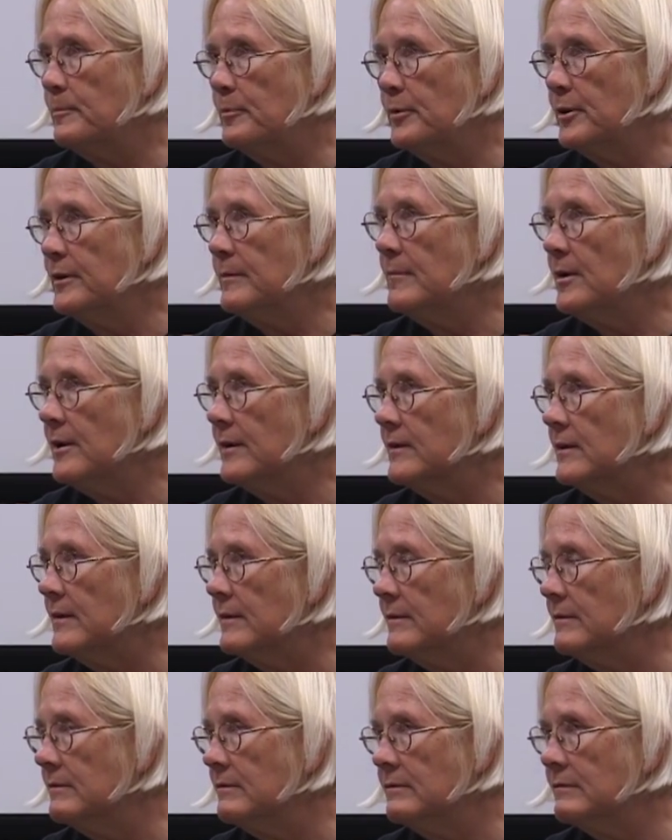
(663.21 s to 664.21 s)
Put them on
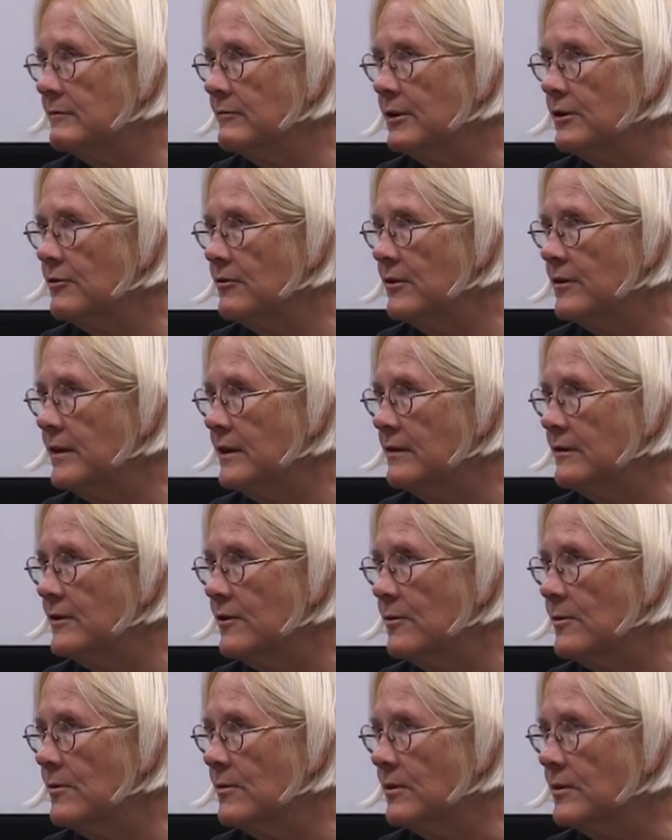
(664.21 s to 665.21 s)
the recruiting
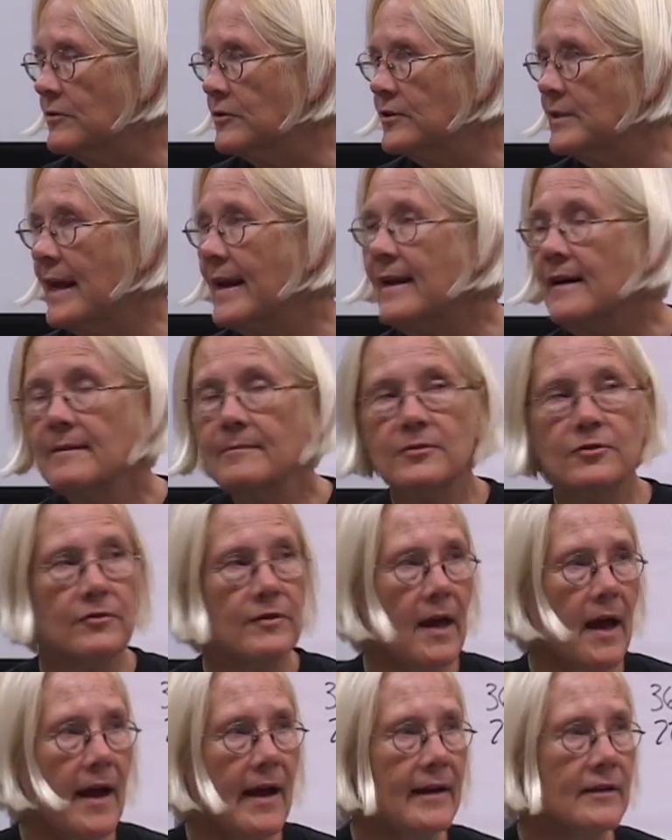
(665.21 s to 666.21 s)
doors. Take them to
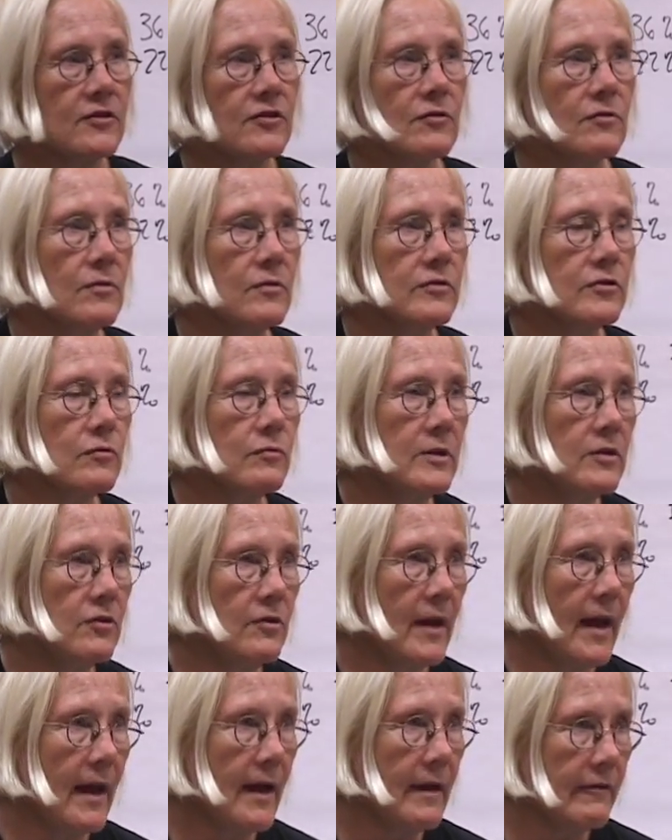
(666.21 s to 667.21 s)
the high schools when
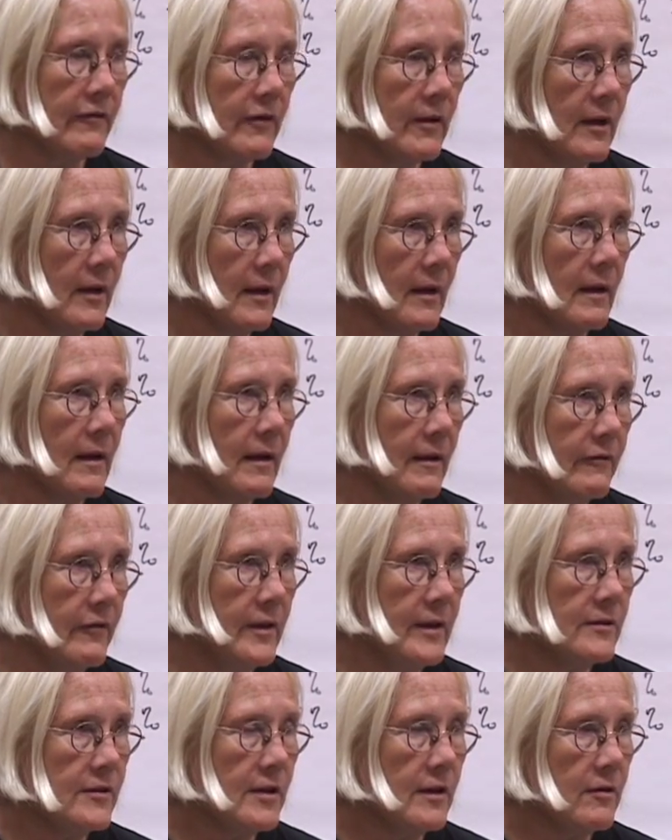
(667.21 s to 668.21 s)
you have
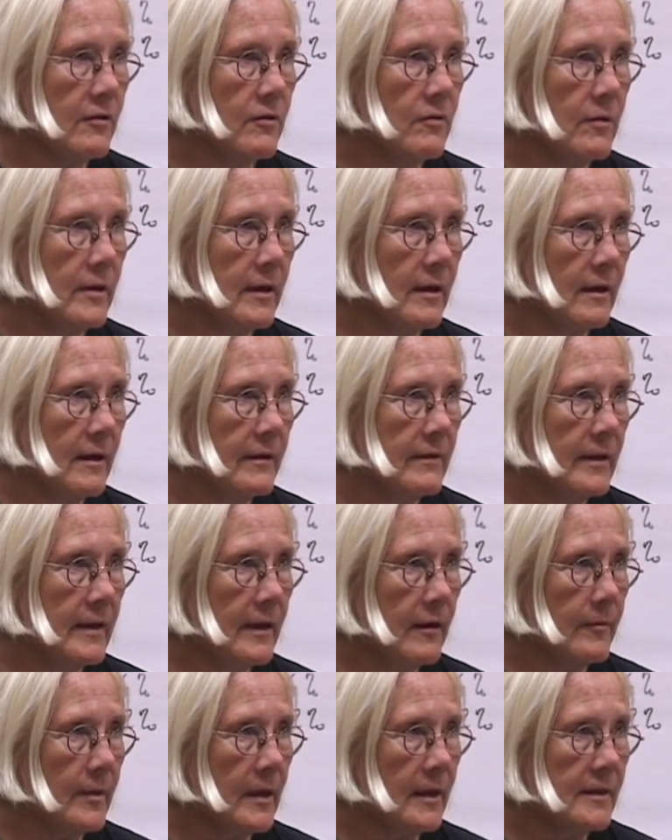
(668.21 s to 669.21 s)
events that are going on
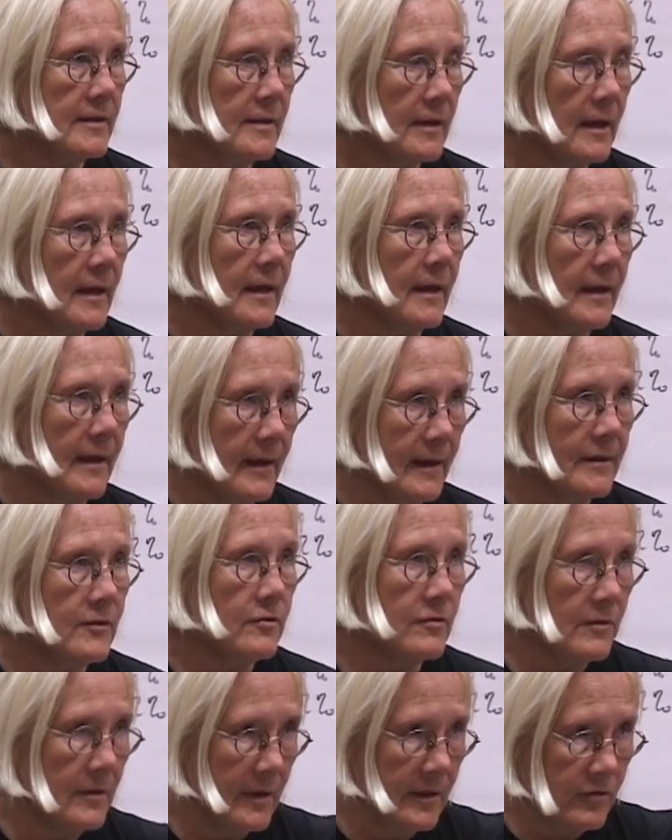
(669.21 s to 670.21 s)
there, because
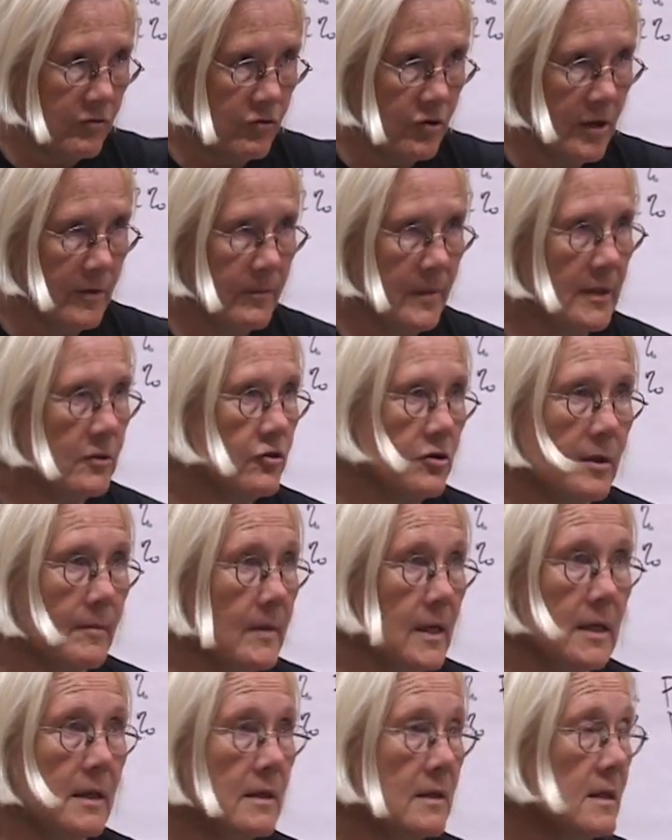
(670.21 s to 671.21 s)
as Jim mentioned, I
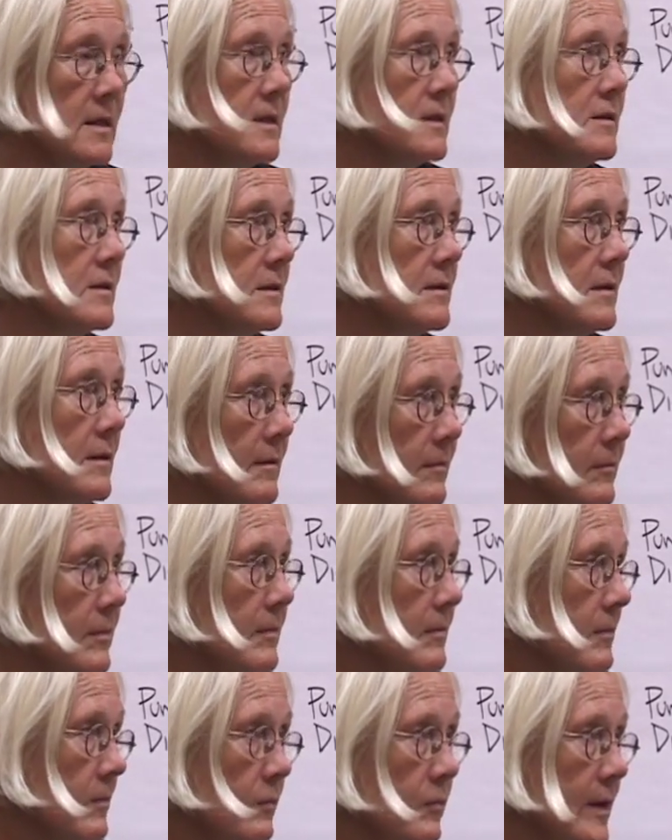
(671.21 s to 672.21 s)
mean, it is,
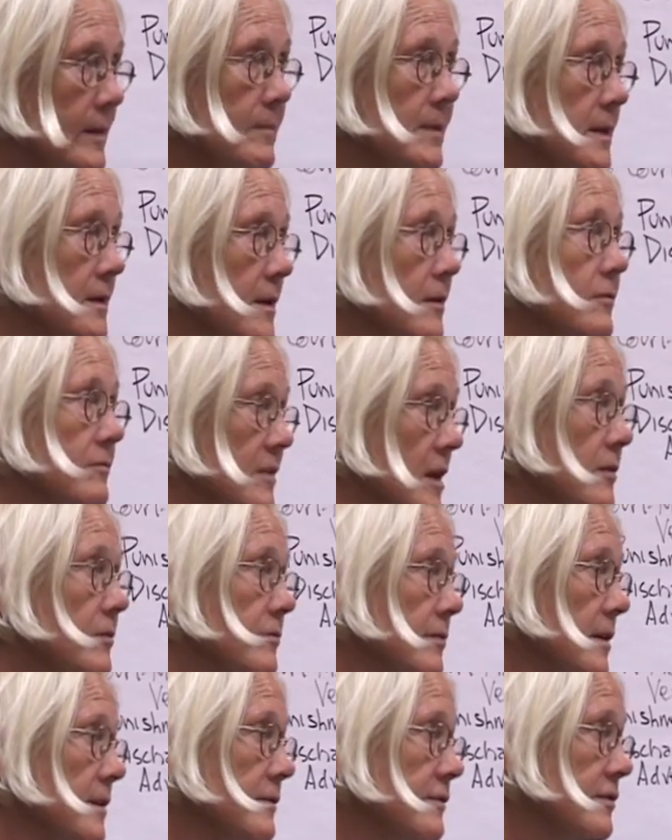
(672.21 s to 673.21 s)
women don't
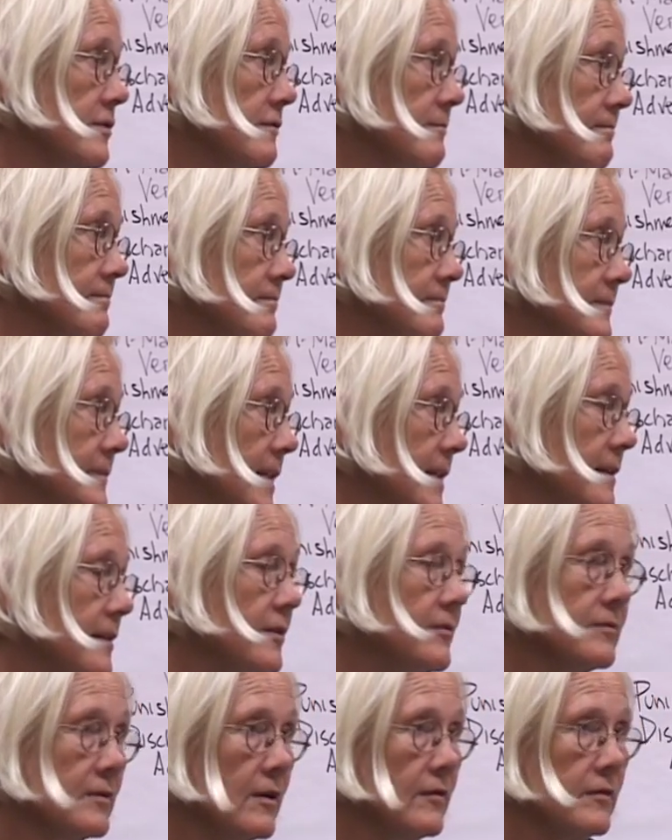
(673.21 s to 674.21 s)
know this. They
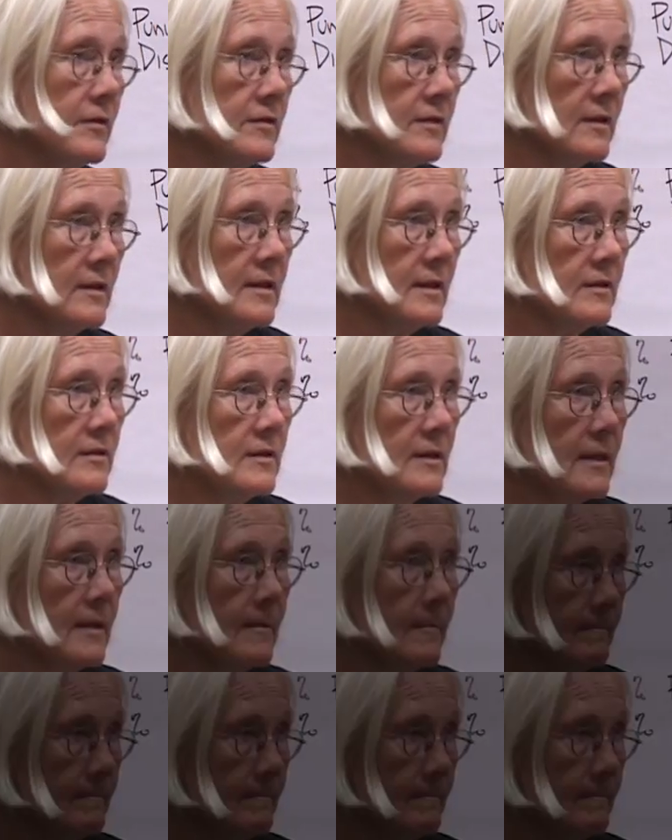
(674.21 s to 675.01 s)
don't know the statistic.